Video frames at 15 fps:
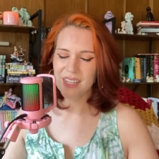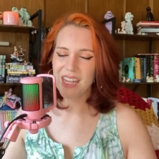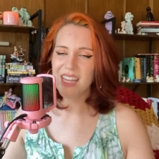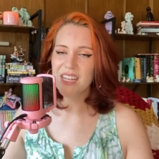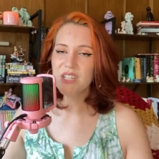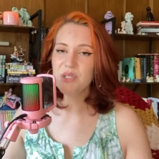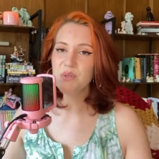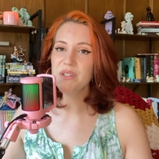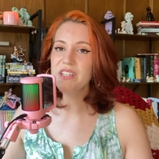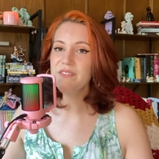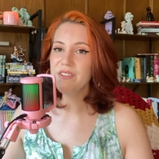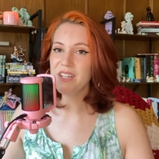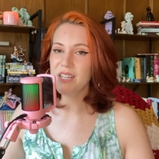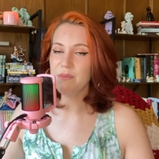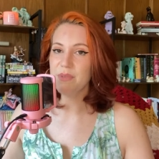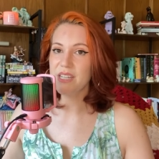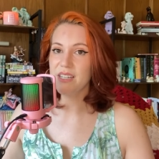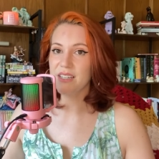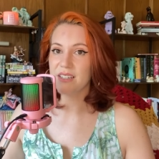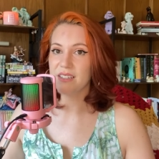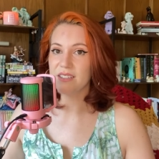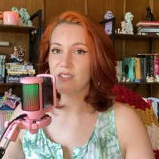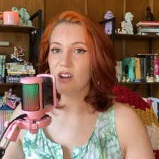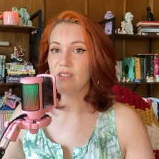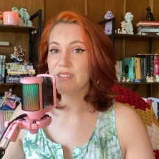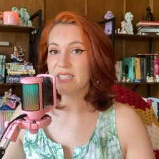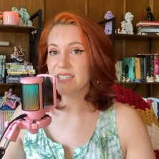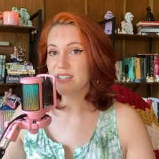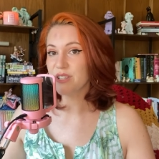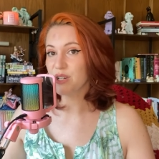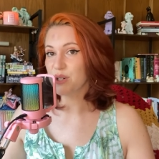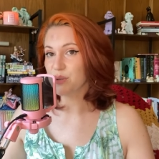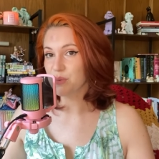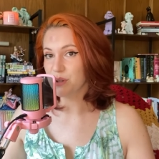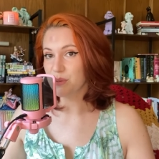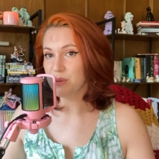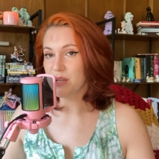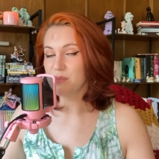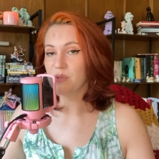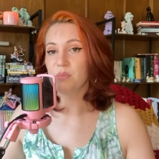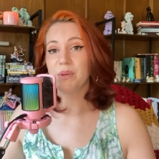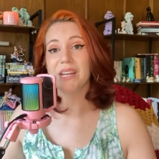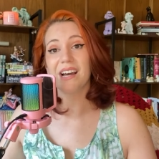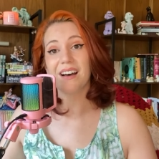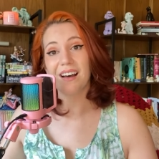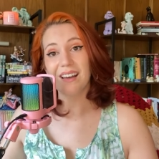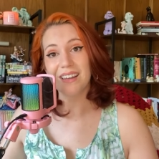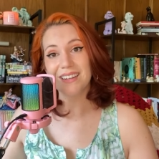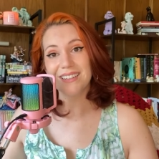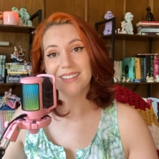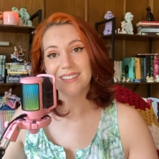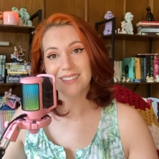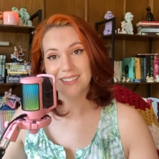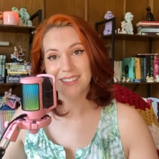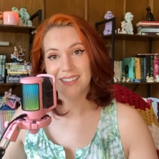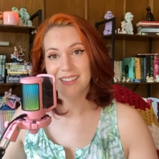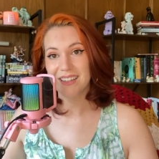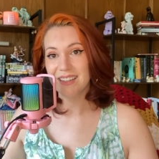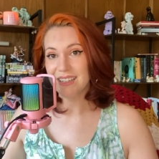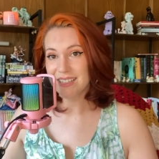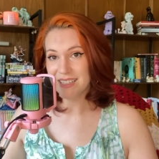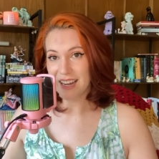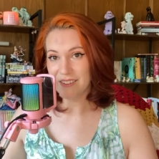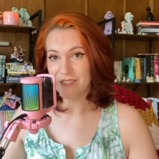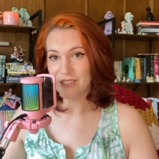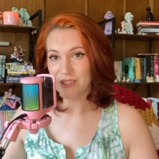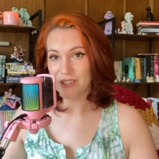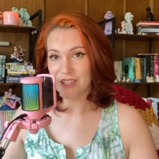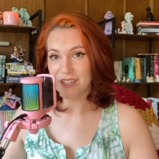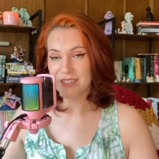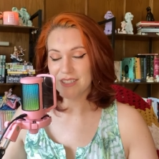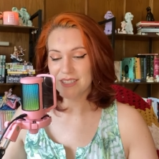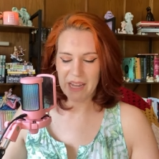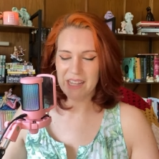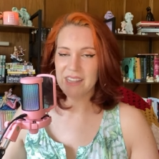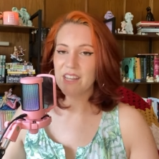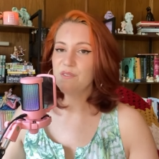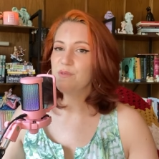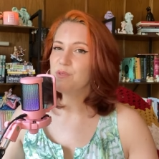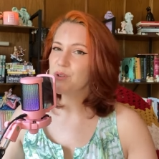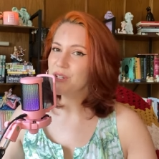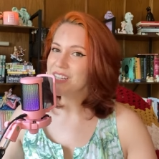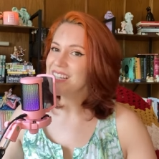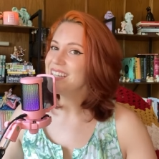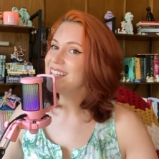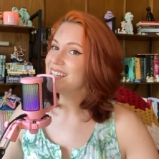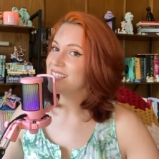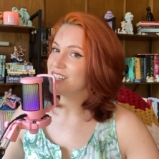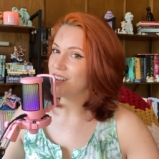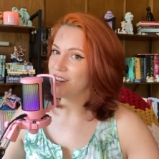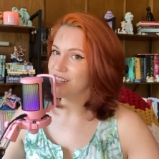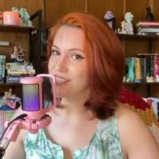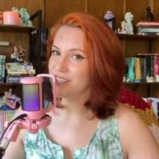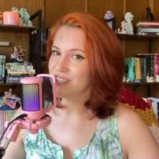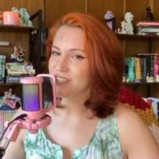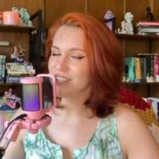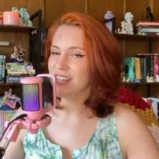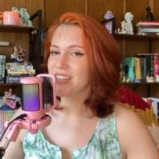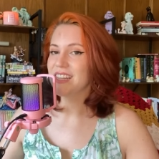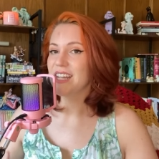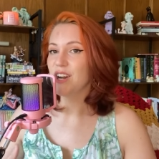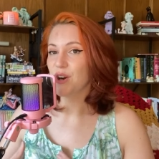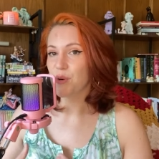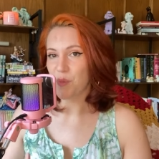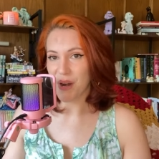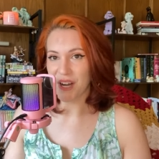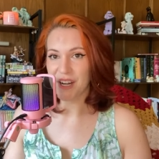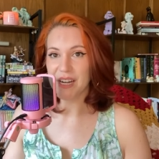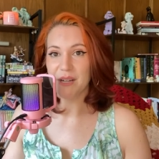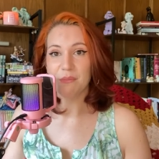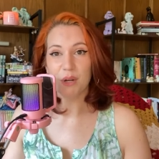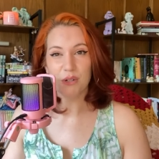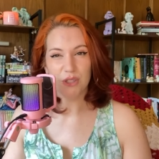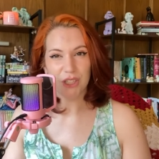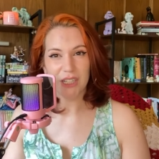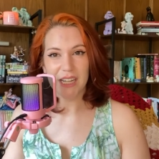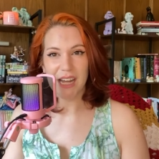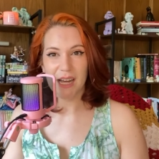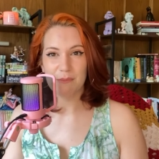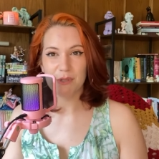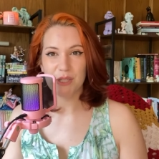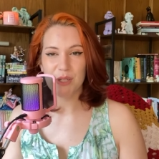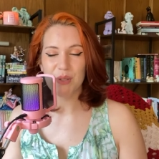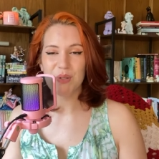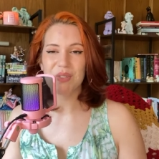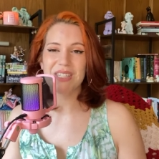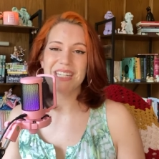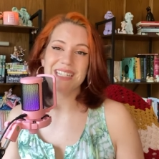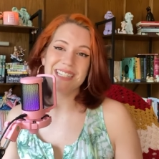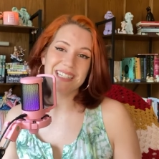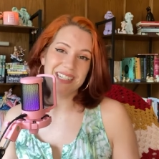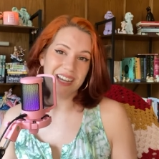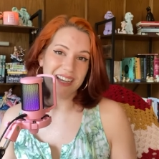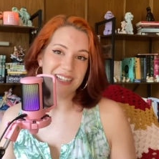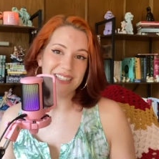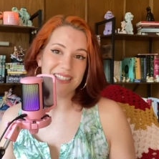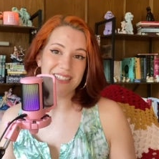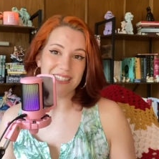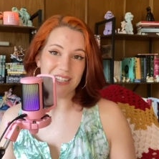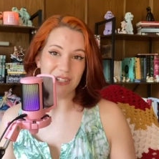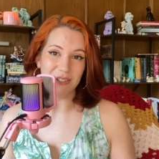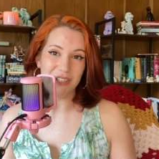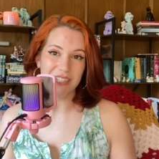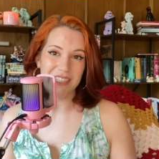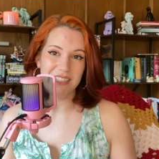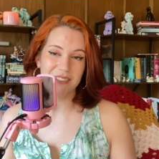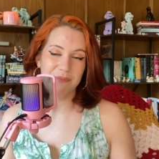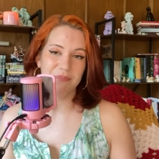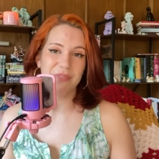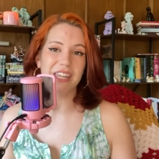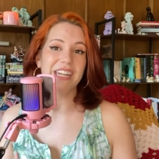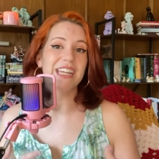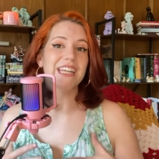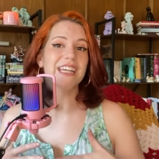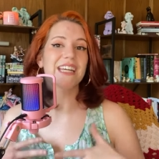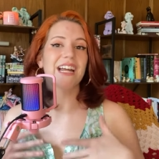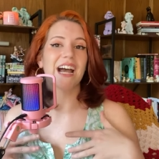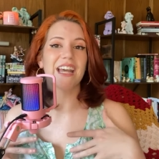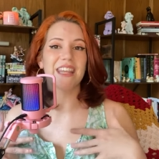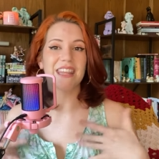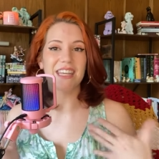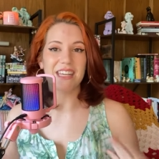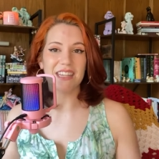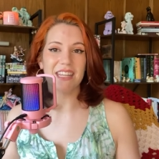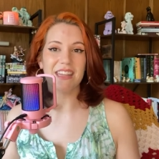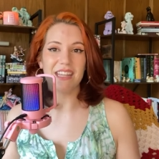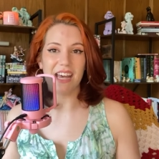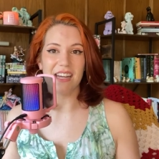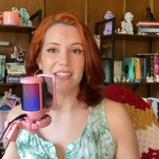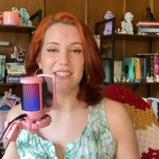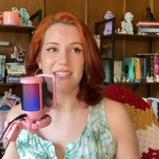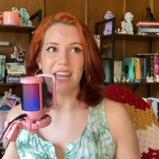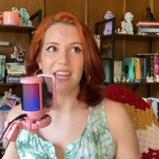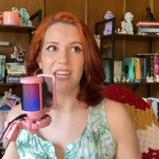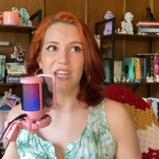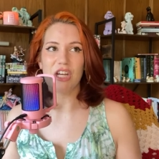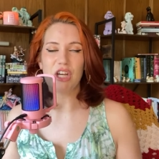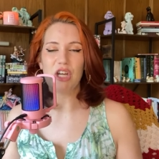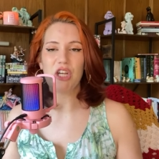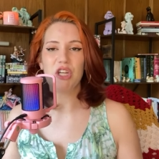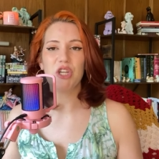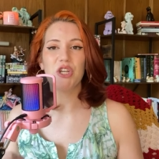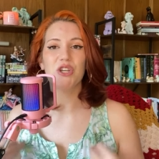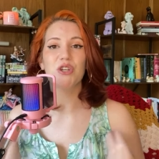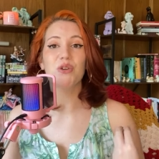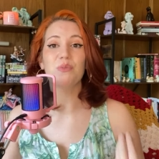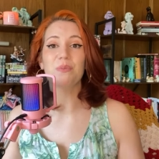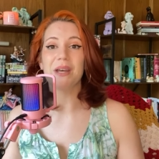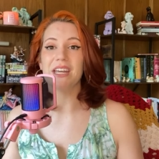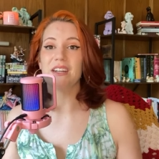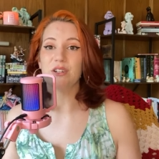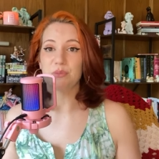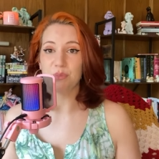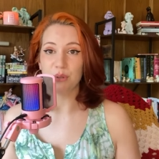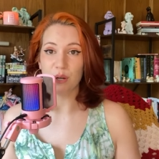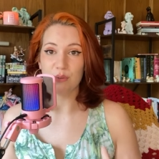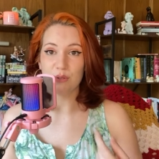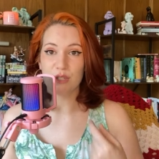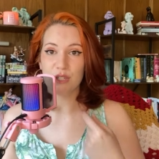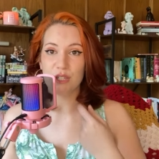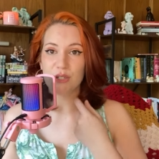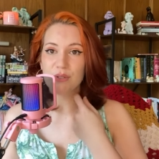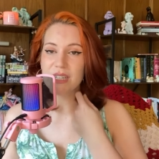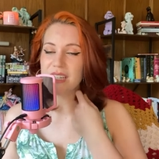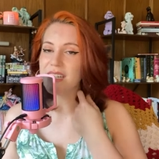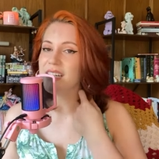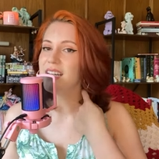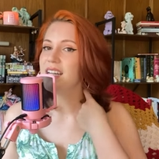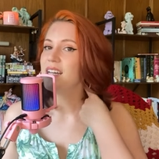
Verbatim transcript: And it's really funny because obviously there are real people behind these avatars, and they fully acknowledge that they are wearing motion cap suits. It's not a secret. And again, I think that that is a humane approach to it,